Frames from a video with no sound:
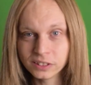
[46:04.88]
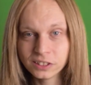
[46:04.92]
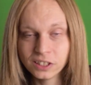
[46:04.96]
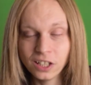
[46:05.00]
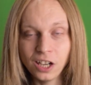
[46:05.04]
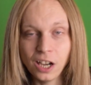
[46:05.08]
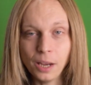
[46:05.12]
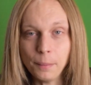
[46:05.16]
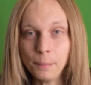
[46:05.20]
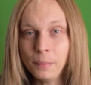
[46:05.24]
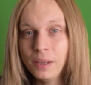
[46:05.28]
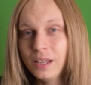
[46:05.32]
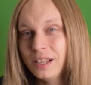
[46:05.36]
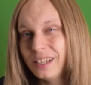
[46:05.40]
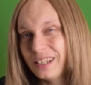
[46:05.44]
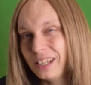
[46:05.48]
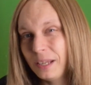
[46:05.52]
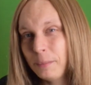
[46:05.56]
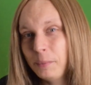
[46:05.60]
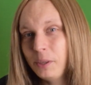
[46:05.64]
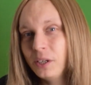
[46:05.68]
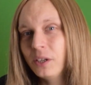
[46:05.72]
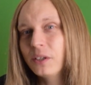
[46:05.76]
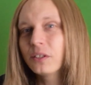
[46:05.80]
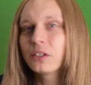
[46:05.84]
time.
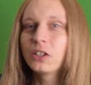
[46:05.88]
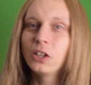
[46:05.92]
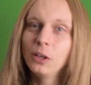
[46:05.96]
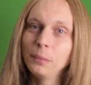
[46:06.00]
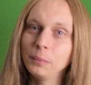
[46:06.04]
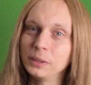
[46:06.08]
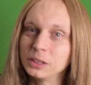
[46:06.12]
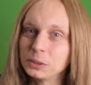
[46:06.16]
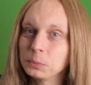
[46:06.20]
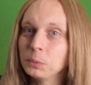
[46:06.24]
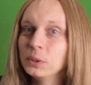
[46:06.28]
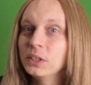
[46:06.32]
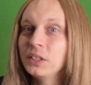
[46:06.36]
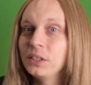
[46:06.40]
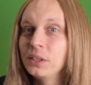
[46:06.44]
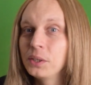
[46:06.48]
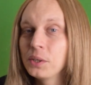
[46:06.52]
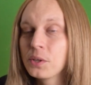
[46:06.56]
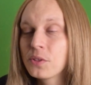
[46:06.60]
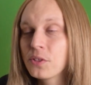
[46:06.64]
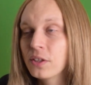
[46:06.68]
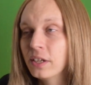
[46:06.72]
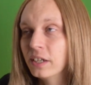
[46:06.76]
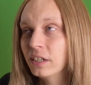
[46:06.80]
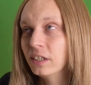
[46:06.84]
Let me know in the comments what
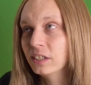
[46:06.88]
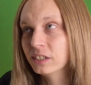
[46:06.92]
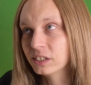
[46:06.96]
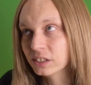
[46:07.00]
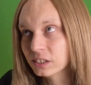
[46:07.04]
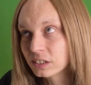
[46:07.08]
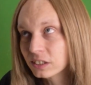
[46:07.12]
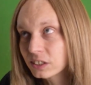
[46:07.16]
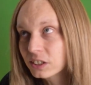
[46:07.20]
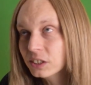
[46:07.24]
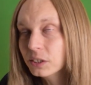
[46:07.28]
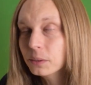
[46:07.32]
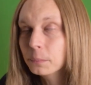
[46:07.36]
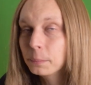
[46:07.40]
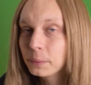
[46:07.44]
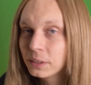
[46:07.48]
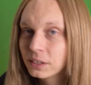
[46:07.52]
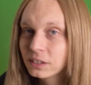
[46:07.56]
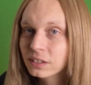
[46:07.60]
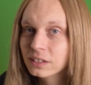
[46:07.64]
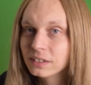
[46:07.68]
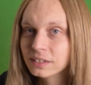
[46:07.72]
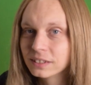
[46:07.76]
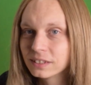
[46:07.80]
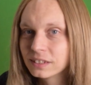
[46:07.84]
you think I should do,
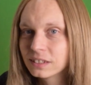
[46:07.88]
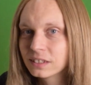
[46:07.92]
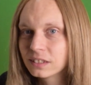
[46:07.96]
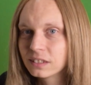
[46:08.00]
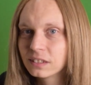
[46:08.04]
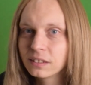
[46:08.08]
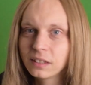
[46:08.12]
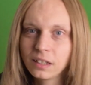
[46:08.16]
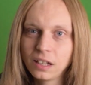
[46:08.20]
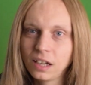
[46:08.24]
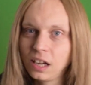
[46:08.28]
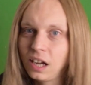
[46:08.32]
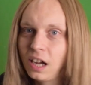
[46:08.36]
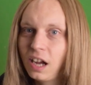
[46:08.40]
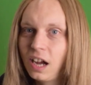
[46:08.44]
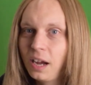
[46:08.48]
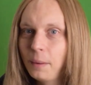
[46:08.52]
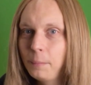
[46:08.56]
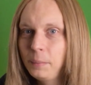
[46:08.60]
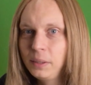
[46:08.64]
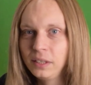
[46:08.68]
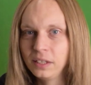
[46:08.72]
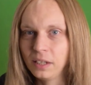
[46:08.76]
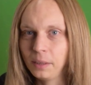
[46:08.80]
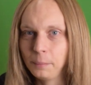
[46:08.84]
because, I
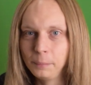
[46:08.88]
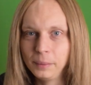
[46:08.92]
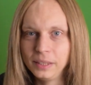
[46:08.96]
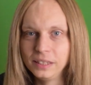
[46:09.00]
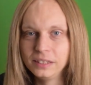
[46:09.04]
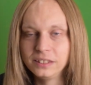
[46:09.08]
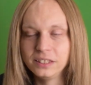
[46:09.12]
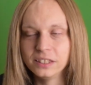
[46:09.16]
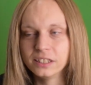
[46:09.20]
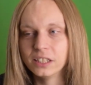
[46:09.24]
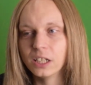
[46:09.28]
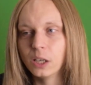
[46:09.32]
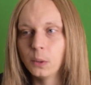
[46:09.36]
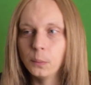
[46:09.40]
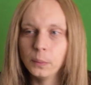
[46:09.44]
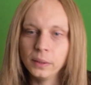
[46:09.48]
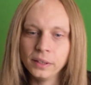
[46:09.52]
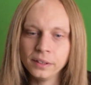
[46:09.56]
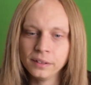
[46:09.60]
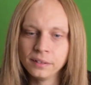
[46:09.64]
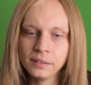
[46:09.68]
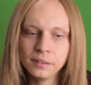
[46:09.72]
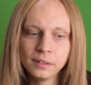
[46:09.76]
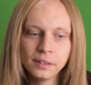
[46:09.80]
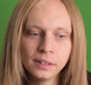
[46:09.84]
mean, I'm
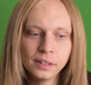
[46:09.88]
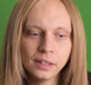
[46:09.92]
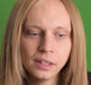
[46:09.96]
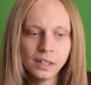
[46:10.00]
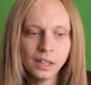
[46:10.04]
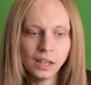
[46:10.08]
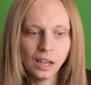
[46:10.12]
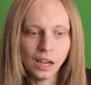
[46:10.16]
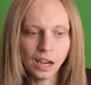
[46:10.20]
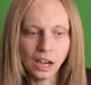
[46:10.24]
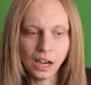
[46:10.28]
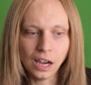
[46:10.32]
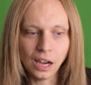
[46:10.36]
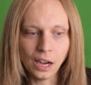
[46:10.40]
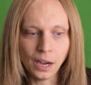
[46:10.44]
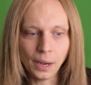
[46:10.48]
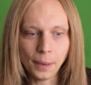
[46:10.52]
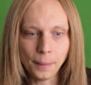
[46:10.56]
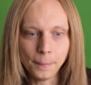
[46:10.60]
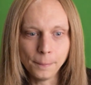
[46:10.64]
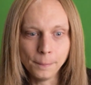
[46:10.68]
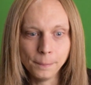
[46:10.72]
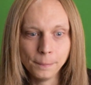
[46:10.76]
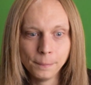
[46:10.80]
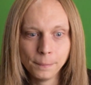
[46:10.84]
easygoing.
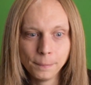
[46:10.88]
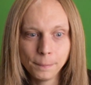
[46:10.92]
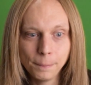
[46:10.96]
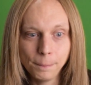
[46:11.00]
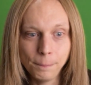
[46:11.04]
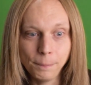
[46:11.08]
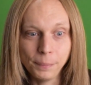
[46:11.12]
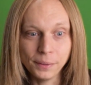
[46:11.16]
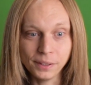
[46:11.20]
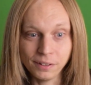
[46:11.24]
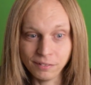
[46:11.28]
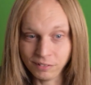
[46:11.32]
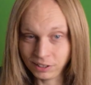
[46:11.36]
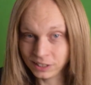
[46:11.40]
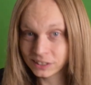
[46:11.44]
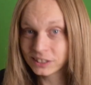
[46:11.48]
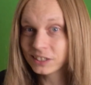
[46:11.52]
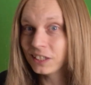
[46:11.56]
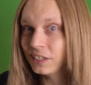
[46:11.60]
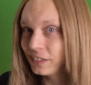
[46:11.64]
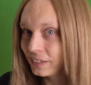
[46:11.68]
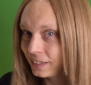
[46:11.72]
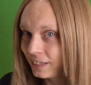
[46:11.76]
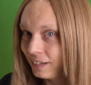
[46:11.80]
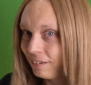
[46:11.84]
But there are
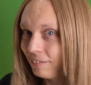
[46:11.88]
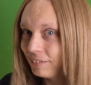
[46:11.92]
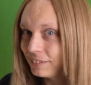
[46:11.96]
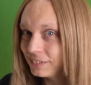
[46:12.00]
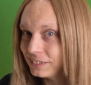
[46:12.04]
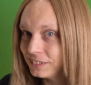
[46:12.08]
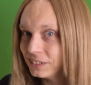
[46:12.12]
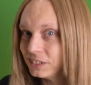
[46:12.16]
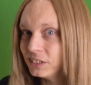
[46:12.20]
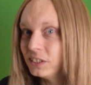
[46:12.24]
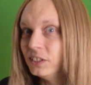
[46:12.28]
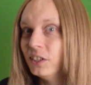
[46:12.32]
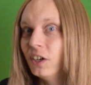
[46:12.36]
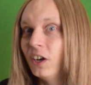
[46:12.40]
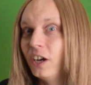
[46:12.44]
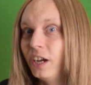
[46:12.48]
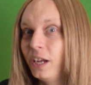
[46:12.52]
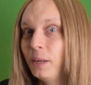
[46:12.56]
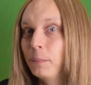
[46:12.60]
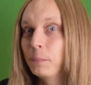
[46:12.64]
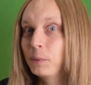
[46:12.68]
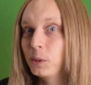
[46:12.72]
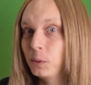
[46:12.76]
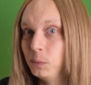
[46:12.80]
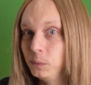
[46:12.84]
certain characters that I
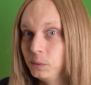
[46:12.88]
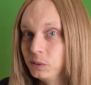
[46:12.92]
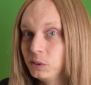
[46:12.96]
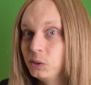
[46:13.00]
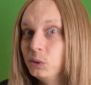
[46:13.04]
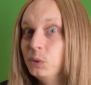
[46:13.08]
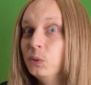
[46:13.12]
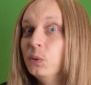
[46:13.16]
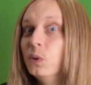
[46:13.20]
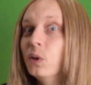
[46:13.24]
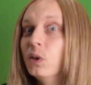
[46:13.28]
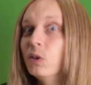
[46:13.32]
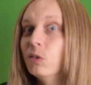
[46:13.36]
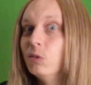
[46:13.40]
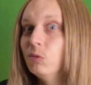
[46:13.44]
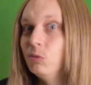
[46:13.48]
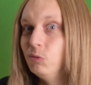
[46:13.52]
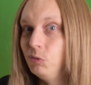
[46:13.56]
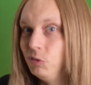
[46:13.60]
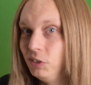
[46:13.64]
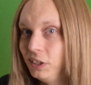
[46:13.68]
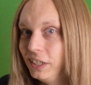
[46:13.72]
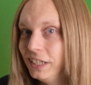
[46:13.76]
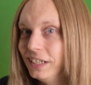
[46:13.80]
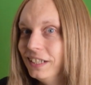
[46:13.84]
am going to
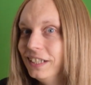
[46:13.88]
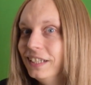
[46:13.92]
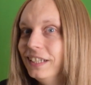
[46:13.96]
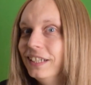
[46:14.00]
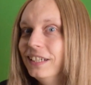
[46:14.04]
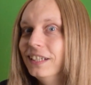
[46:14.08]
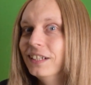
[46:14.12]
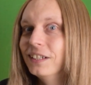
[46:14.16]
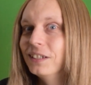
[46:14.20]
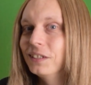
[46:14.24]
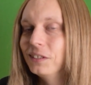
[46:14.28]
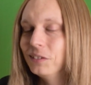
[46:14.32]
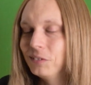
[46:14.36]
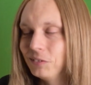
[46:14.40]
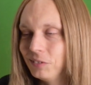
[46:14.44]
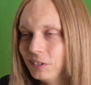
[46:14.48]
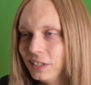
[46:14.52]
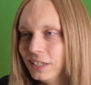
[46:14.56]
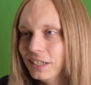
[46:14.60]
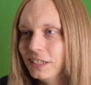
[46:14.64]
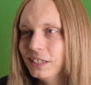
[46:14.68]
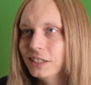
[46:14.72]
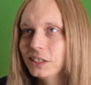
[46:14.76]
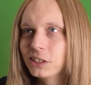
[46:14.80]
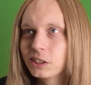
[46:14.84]
really,
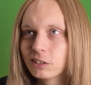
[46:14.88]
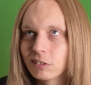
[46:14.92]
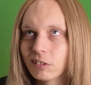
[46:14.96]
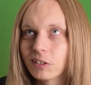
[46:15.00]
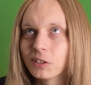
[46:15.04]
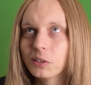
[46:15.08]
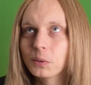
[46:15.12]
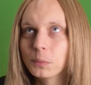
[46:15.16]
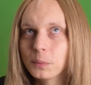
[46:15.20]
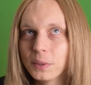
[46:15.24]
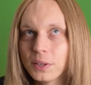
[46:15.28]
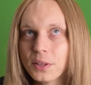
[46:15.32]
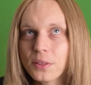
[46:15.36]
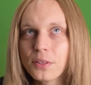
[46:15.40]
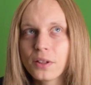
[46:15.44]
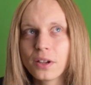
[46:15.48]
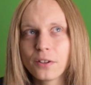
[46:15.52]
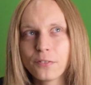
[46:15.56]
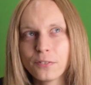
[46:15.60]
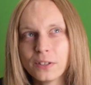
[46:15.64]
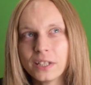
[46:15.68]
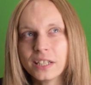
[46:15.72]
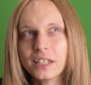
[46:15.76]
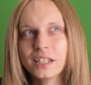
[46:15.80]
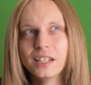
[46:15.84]
really struggle with.
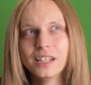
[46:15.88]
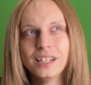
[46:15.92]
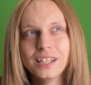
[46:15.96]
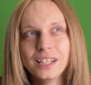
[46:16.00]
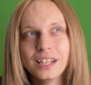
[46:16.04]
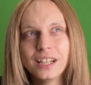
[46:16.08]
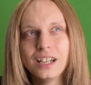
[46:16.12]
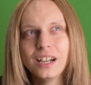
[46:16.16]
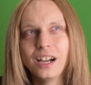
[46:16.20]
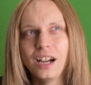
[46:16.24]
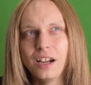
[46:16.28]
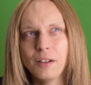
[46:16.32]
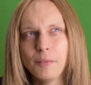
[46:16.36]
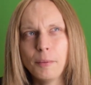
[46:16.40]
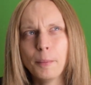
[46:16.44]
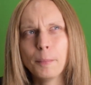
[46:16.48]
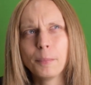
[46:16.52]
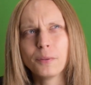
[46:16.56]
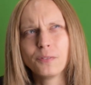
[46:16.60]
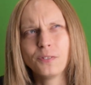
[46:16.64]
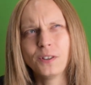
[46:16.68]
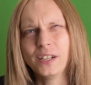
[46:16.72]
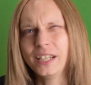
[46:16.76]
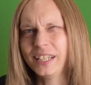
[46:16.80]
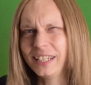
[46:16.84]
I
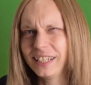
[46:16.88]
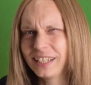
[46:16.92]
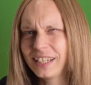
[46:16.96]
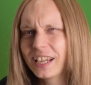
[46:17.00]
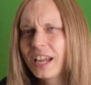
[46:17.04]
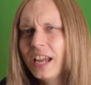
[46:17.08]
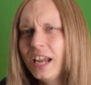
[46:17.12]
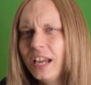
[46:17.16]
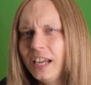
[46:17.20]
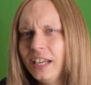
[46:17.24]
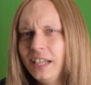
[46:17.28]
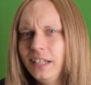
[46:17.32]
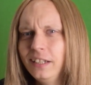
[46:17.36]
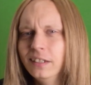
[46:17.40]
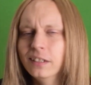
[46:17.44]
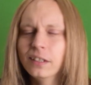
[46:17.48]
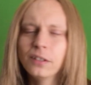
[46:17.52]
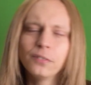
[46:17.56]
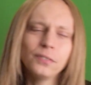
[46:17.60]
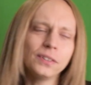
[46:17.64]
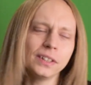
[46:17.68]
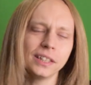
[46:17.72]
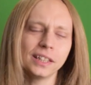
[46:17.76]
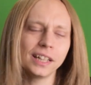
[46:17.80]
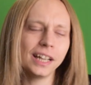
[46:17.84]
remember finding Kane. I
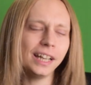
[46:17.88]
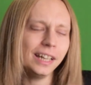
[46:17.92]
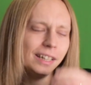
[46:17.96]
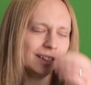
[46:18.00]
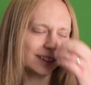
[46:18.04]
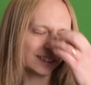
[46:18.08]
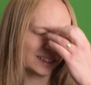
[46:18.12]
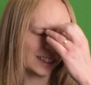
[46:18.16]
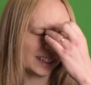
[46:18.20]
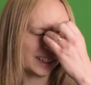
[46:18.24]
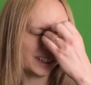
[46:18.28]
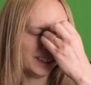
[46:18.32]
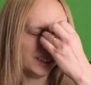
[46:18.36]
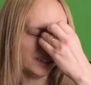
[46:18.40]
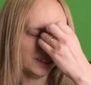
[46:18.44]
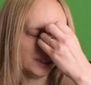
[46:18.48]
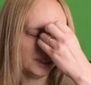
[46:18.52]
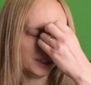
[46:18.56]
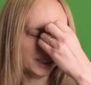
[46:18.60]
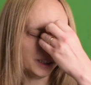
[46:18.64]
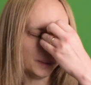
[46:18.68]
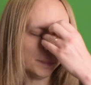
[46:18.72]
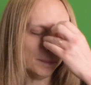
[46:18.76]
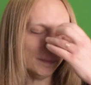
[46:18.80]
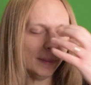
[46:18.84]
think Kane is like
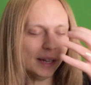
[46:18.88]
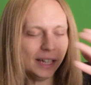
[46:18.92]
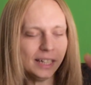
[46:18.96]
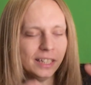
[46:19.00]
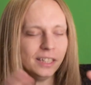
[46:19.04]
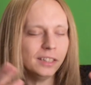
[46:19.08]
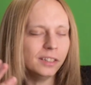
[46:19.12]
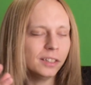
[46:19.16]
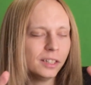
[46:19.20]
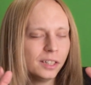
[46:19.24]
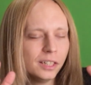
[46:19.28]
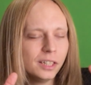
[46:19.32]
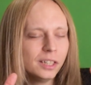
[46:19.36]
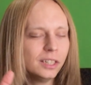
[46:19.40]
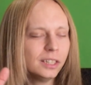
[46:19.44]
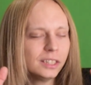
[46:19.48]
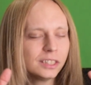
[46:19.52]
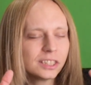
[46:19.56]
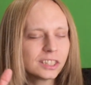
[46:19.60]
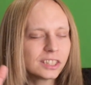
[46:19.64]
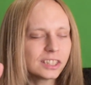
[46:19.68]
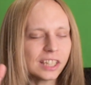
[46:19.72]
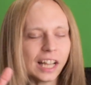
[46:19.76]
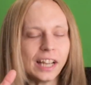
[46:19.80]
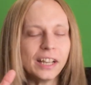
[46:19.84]
your main
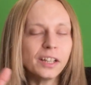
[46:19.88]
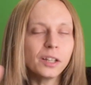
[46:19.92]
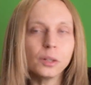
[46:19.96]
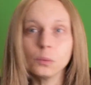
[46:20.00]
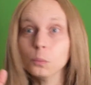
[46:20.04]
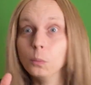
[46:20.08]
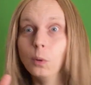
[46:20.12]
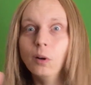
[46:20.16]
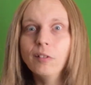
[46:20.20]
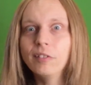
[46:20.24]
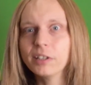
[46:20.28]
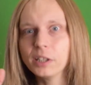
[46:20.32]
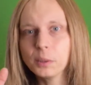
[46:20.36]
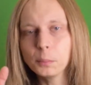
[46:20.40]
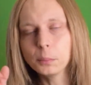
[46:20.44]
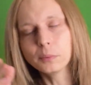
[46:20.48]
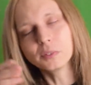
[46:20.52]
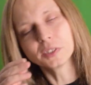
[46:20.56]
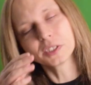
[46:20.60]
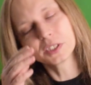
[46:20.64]
standard warrior with a